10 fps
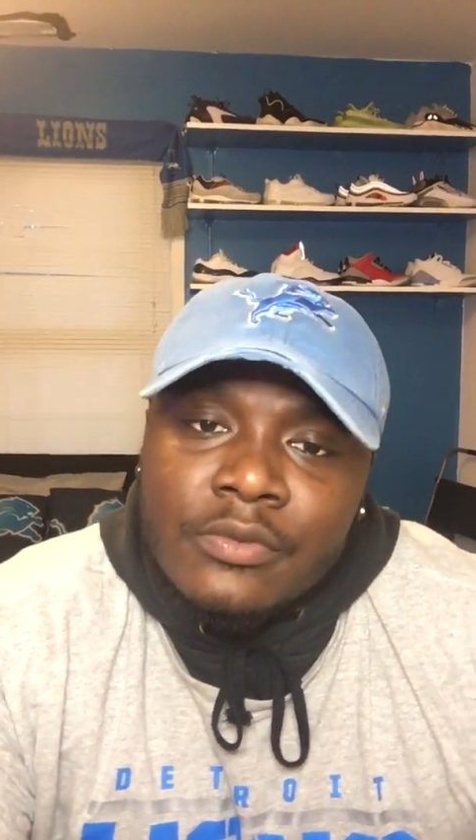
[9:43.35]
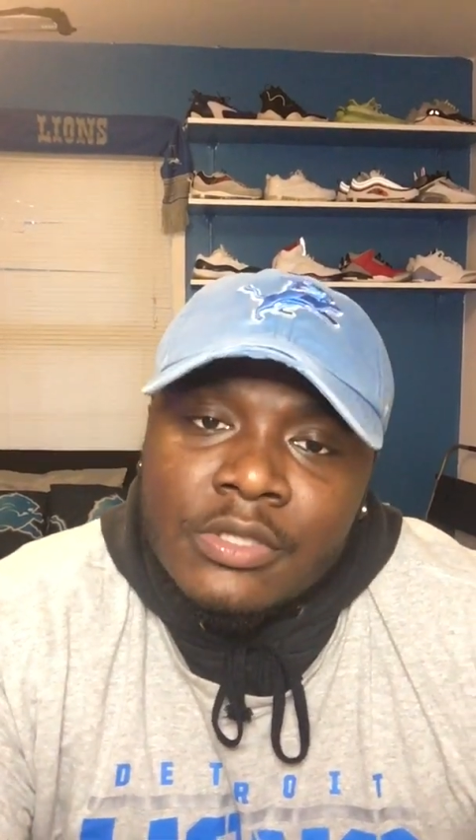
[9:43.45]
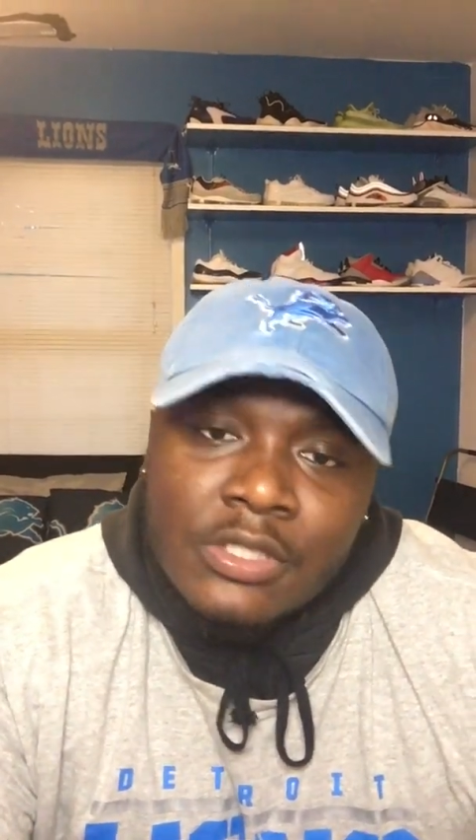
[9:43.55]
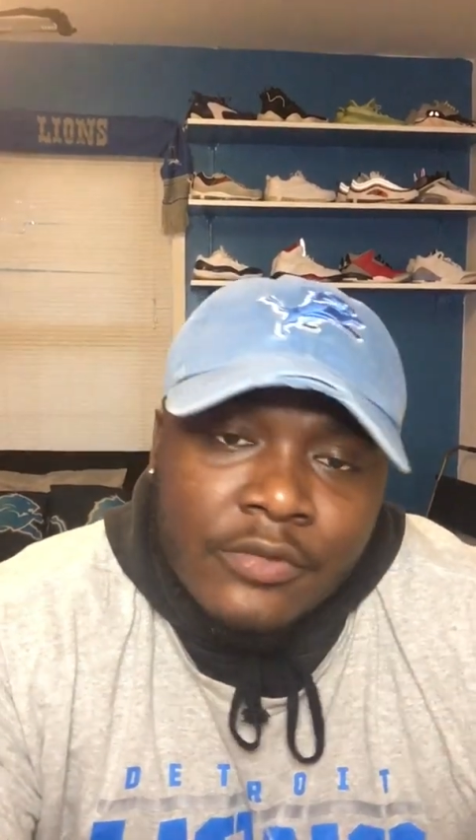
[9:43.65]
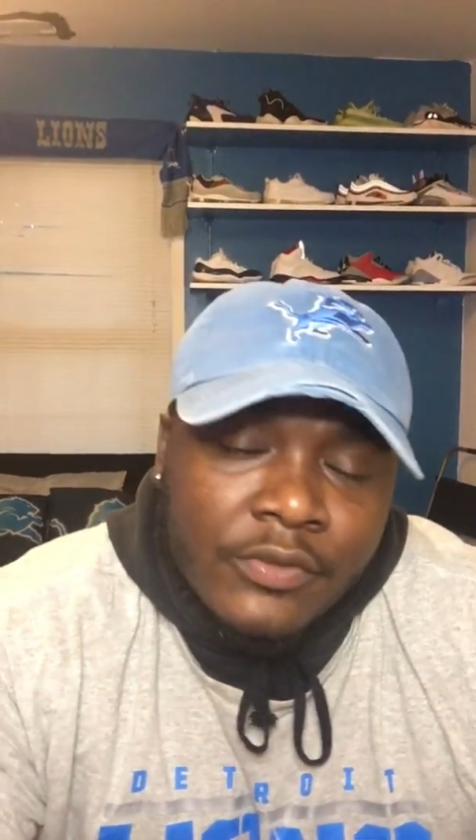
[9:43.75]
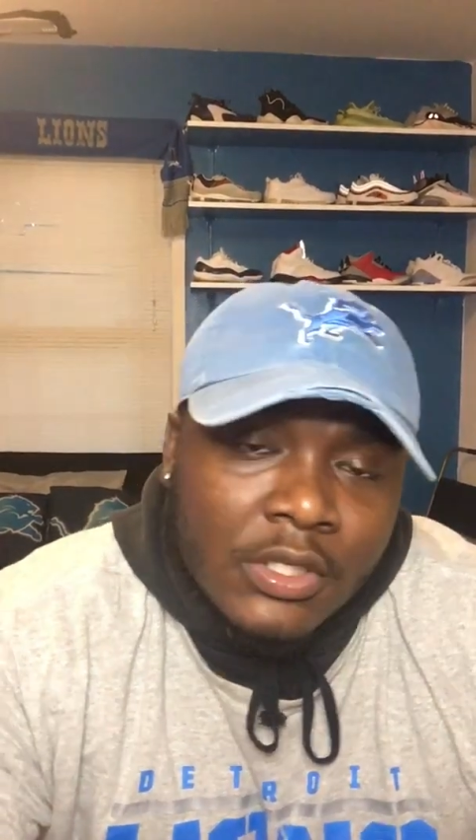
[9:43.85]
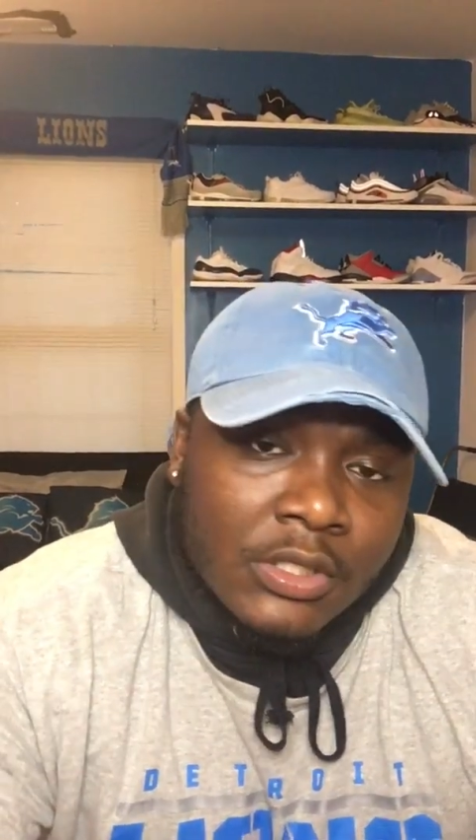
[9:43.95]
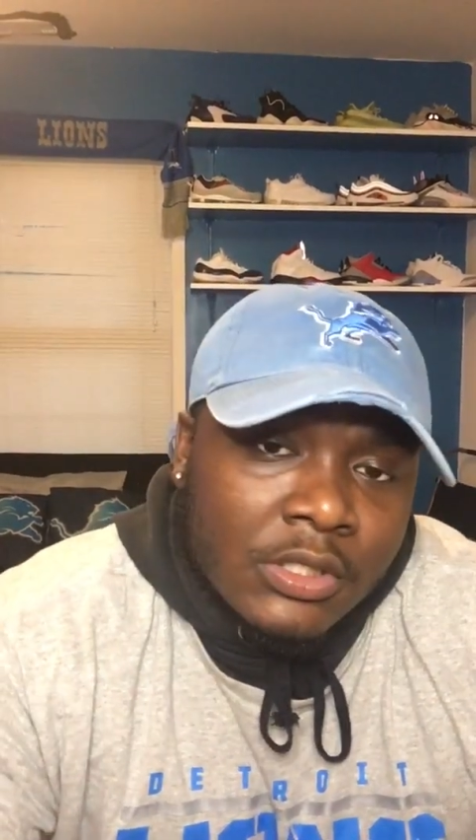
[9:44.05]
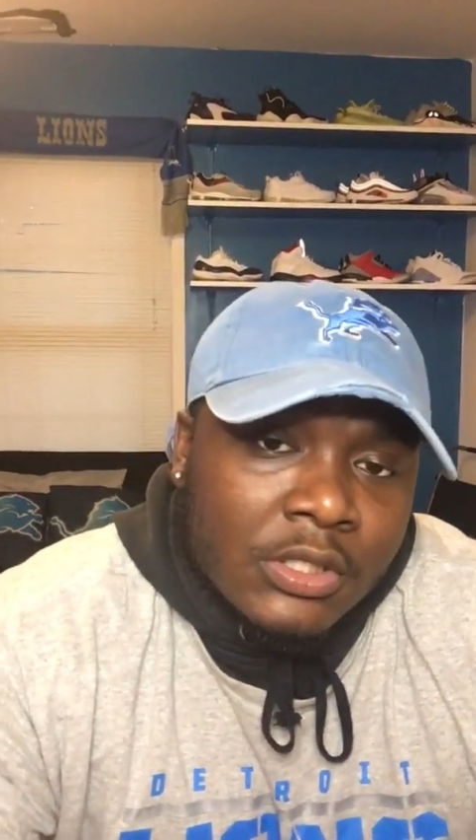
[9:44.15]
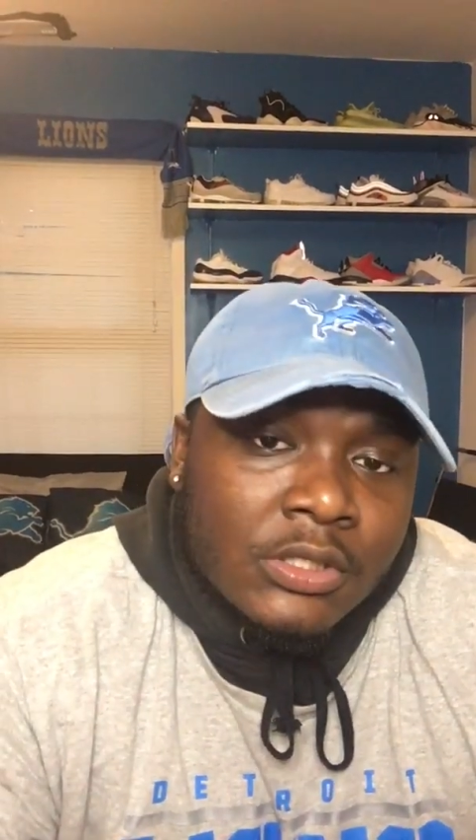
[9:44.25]
in Stephon
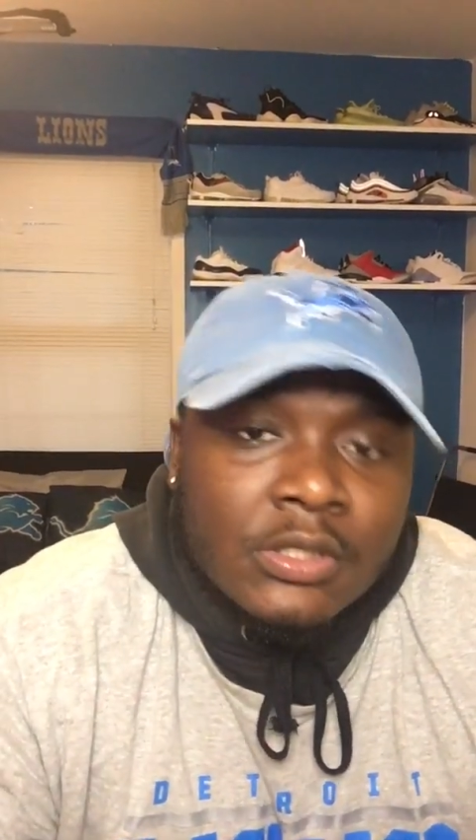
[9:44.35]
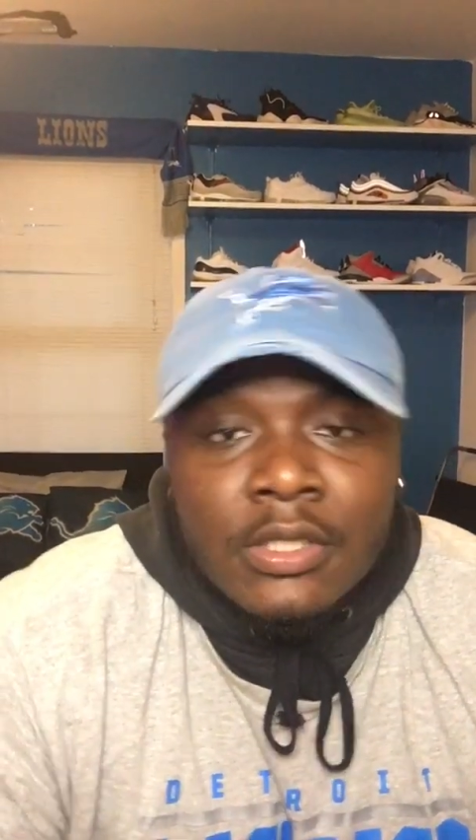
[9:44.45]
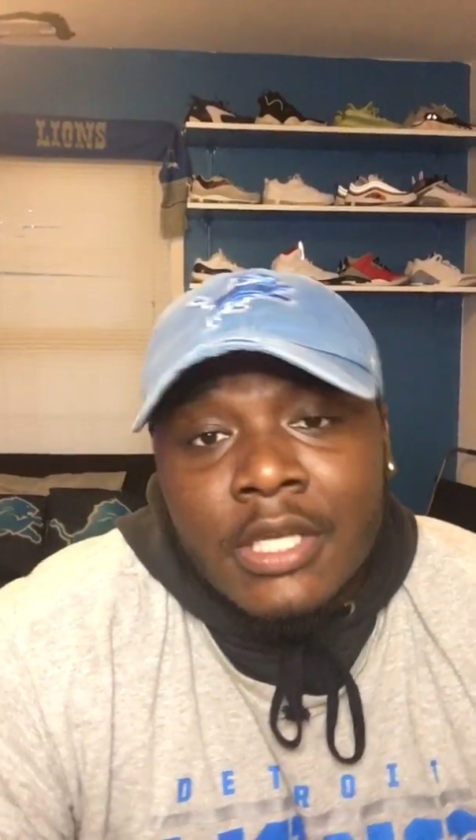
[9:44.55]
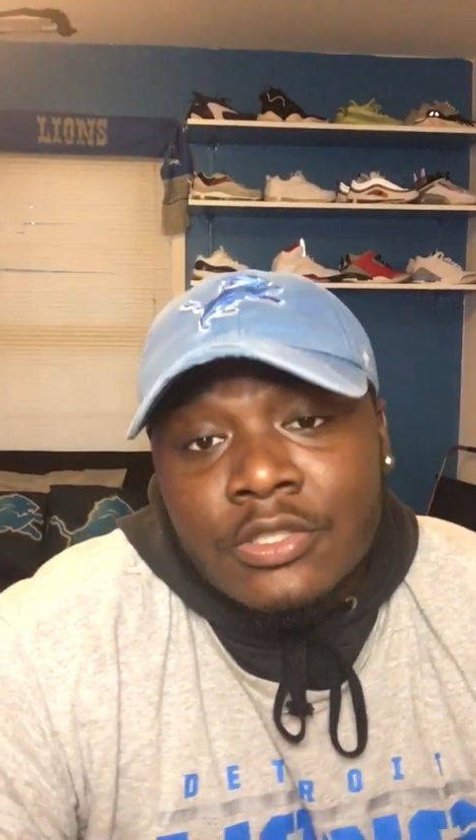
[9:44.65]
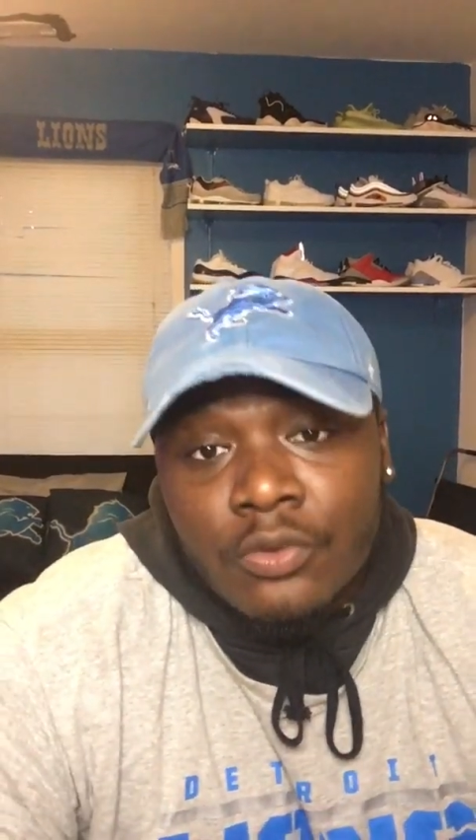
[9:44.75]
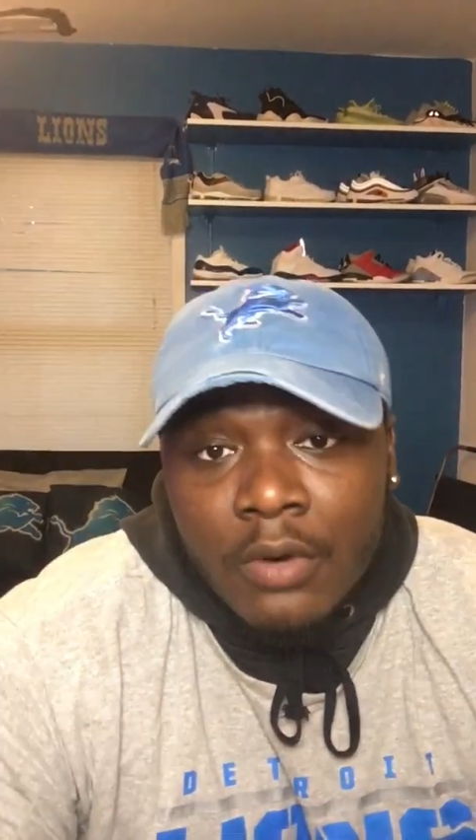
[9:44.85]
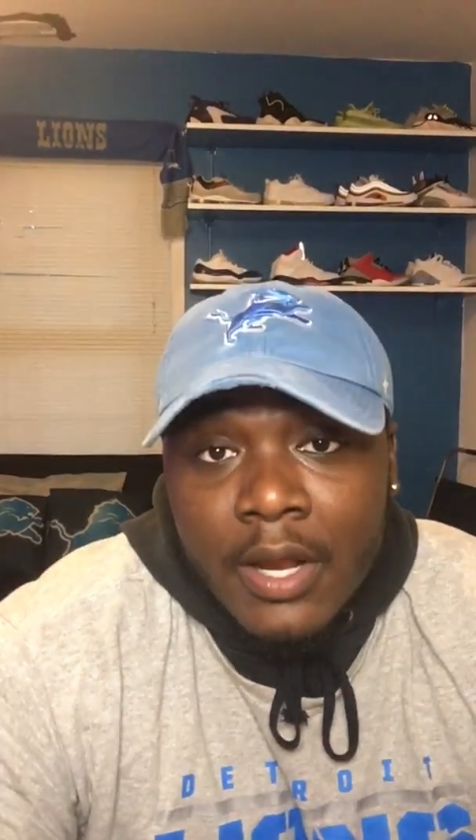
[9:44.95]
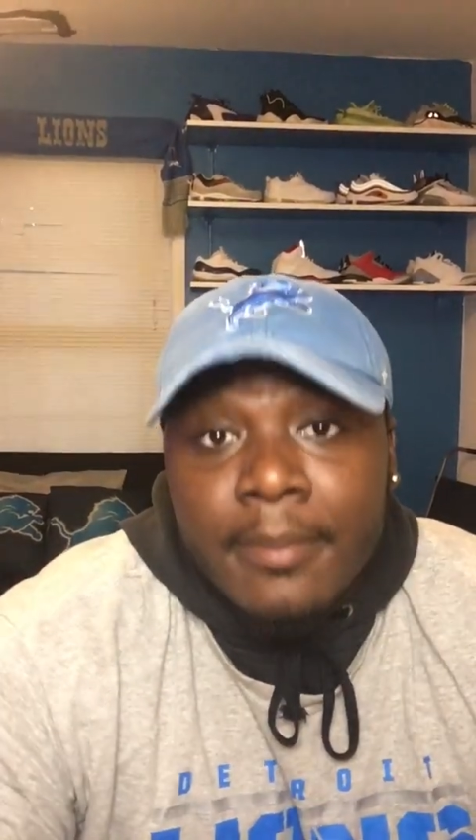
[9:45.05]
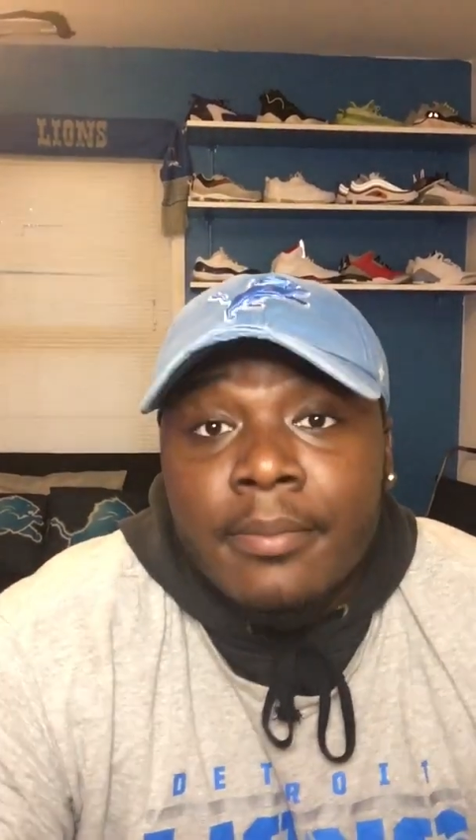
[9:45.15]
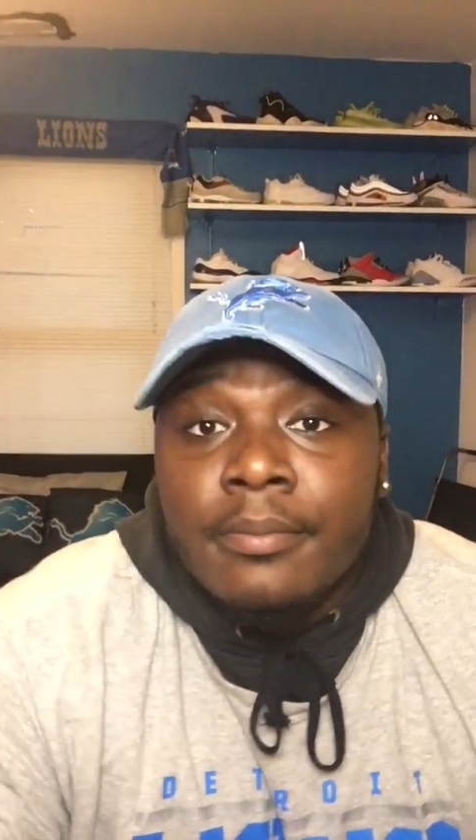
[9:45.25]
Diggs, and that's a wrap.